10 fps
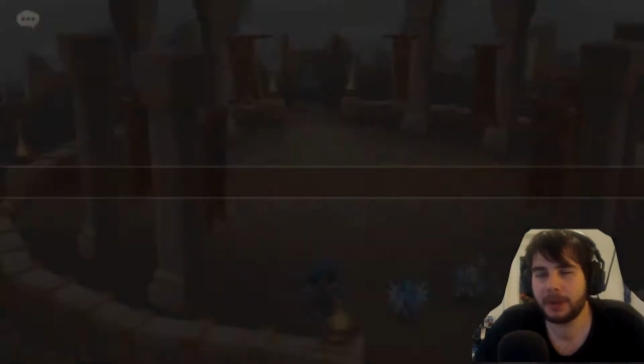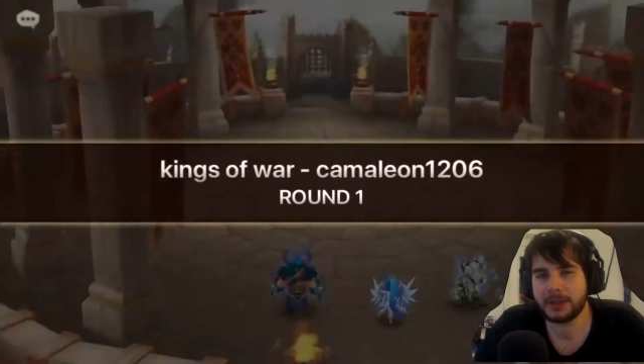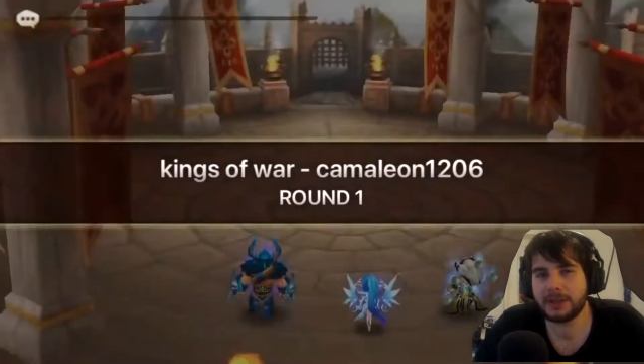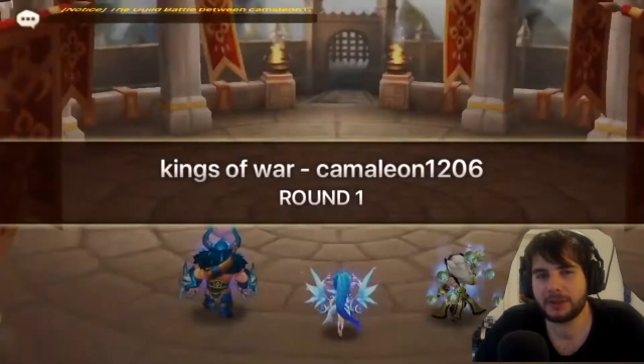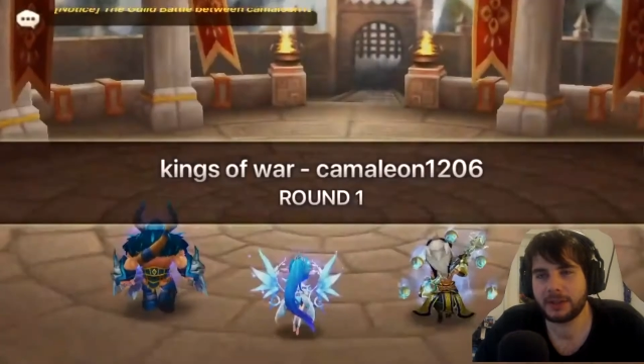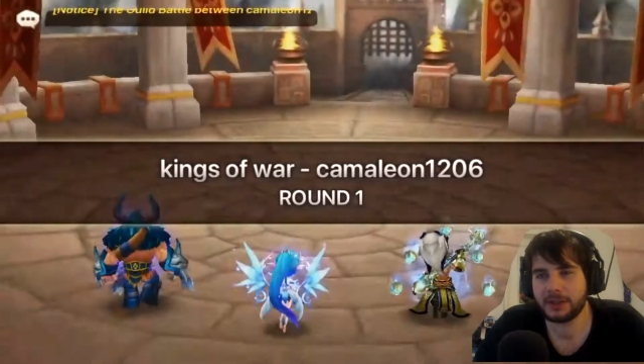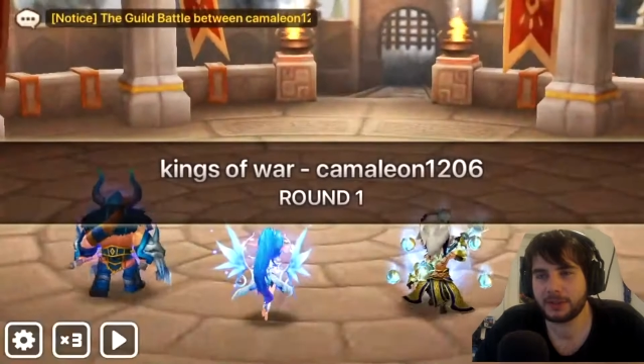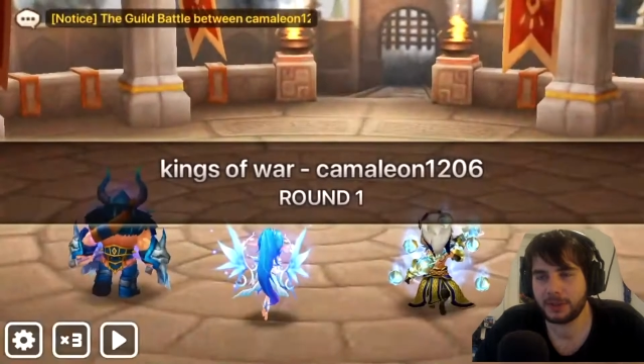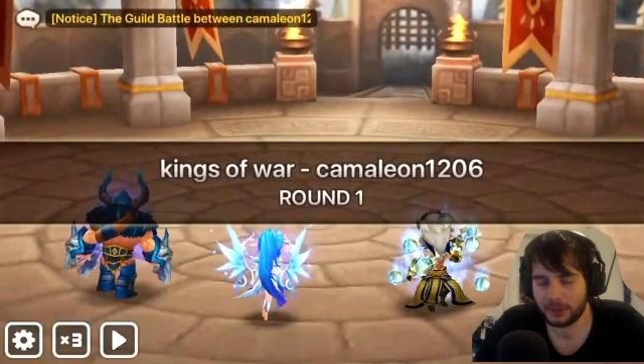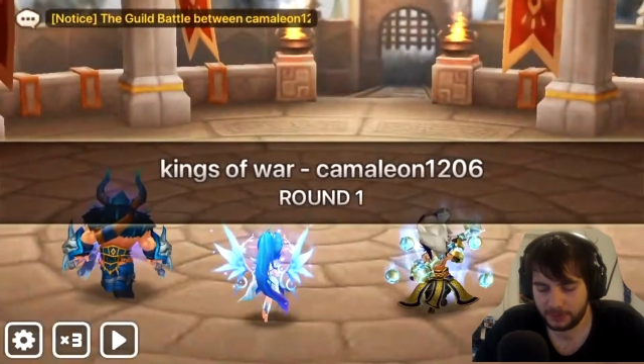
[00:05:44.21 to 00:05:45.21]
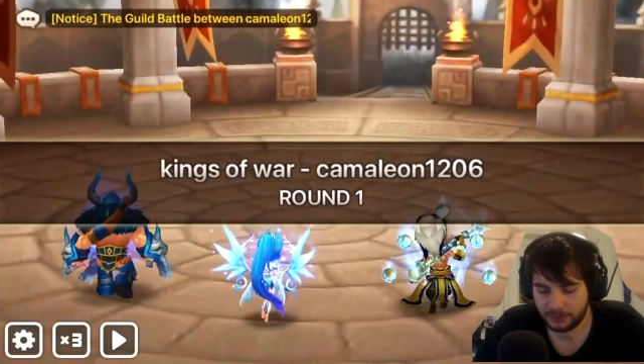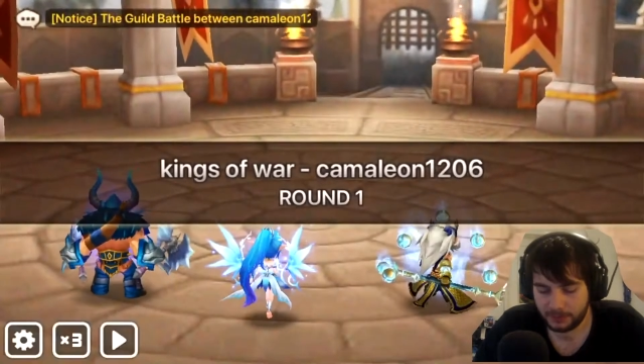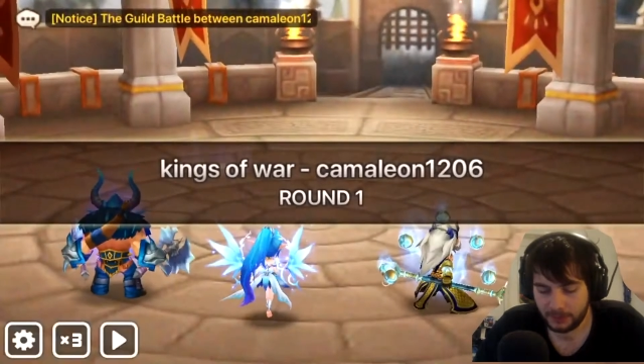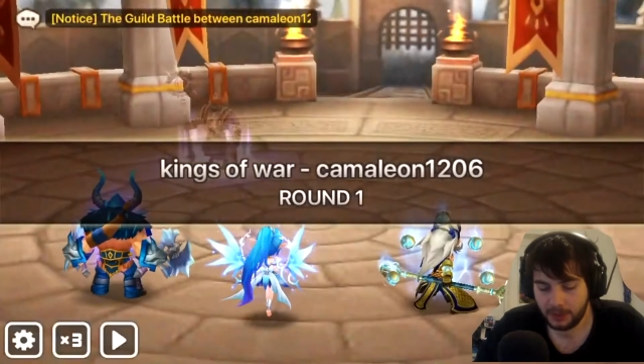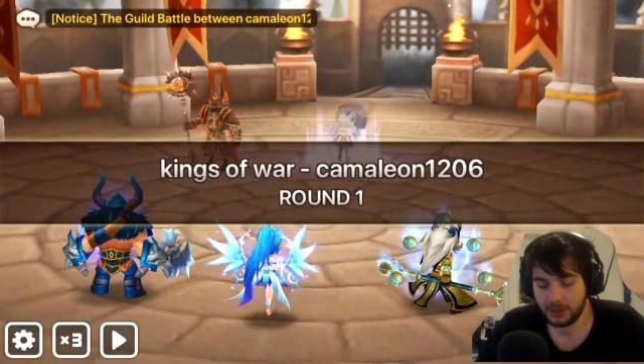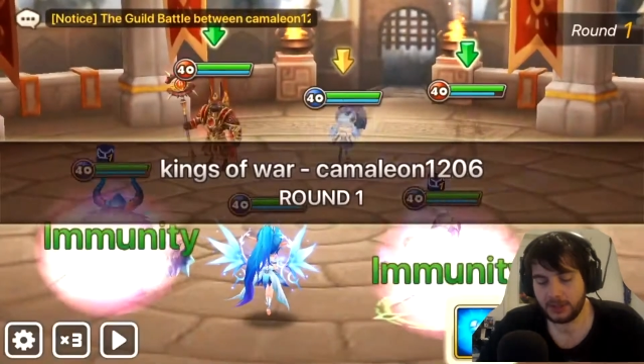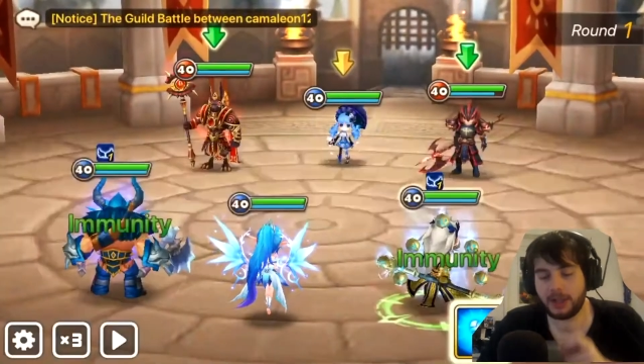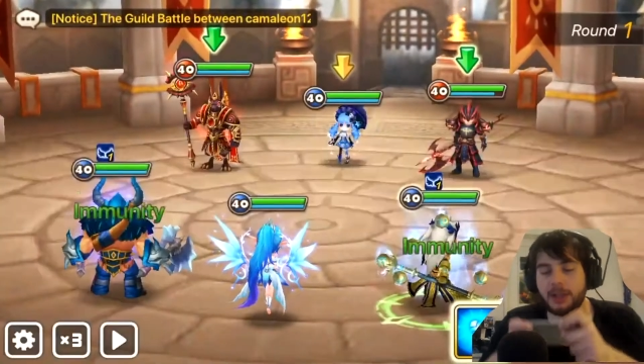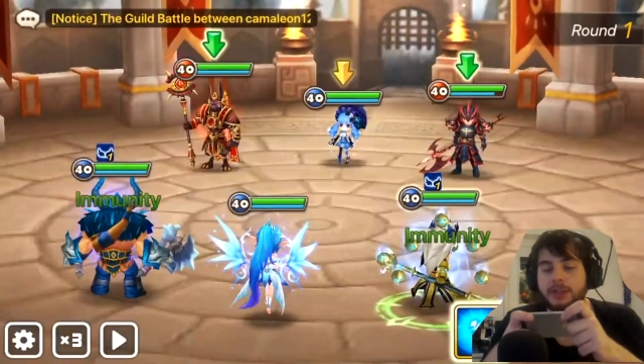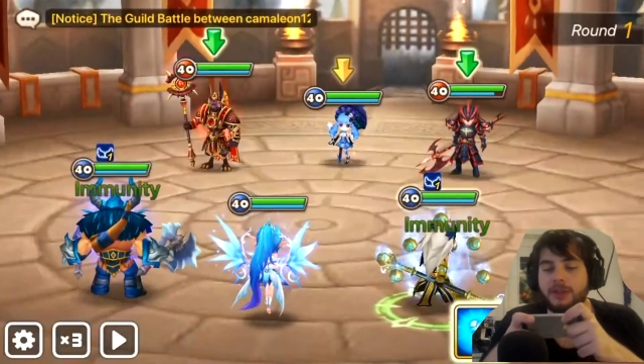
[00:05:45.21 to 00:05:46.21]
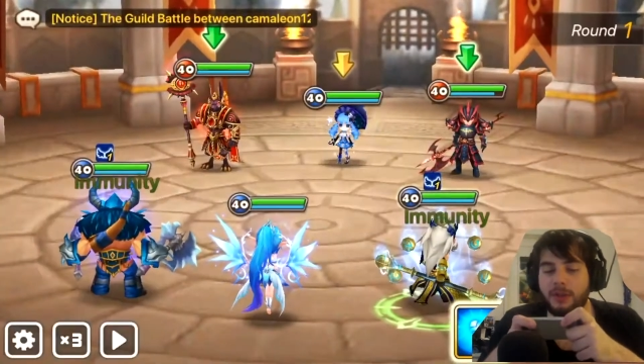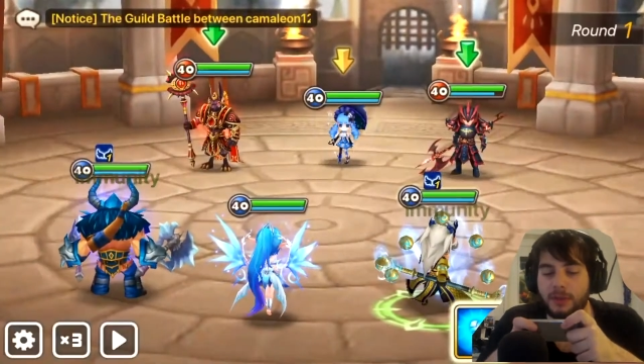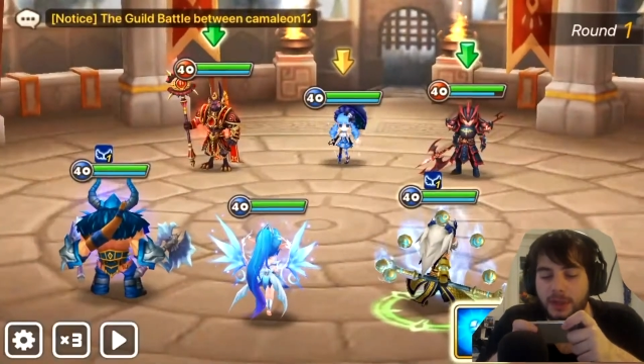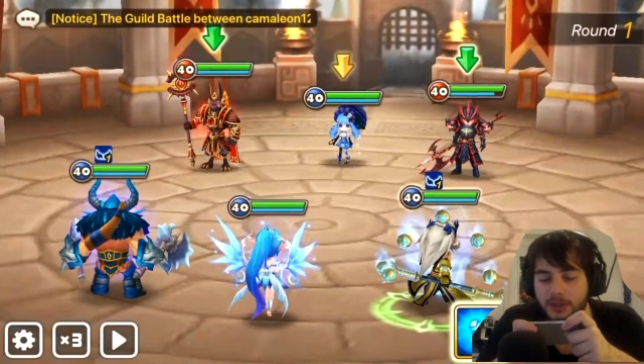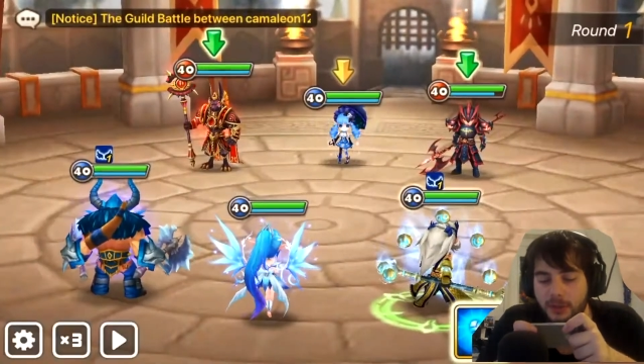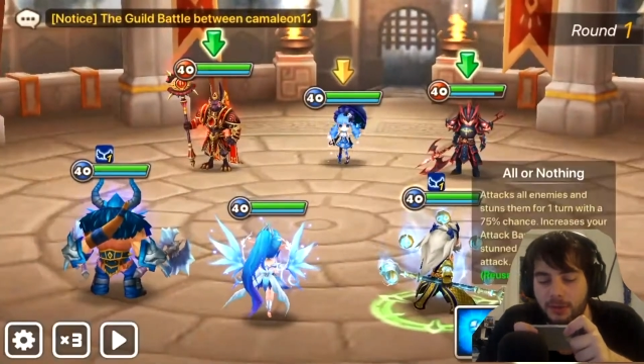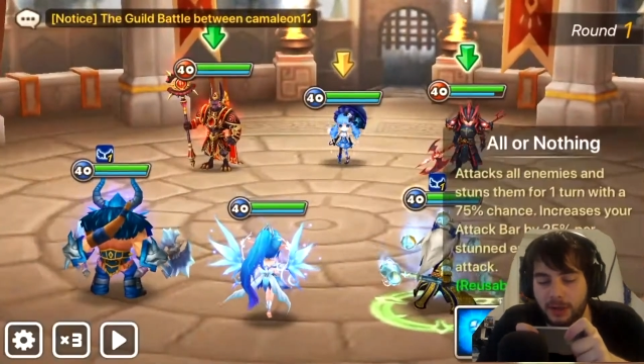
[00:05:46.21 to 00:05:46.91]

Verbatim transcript: but I still think it's quite good. Okay, so they don't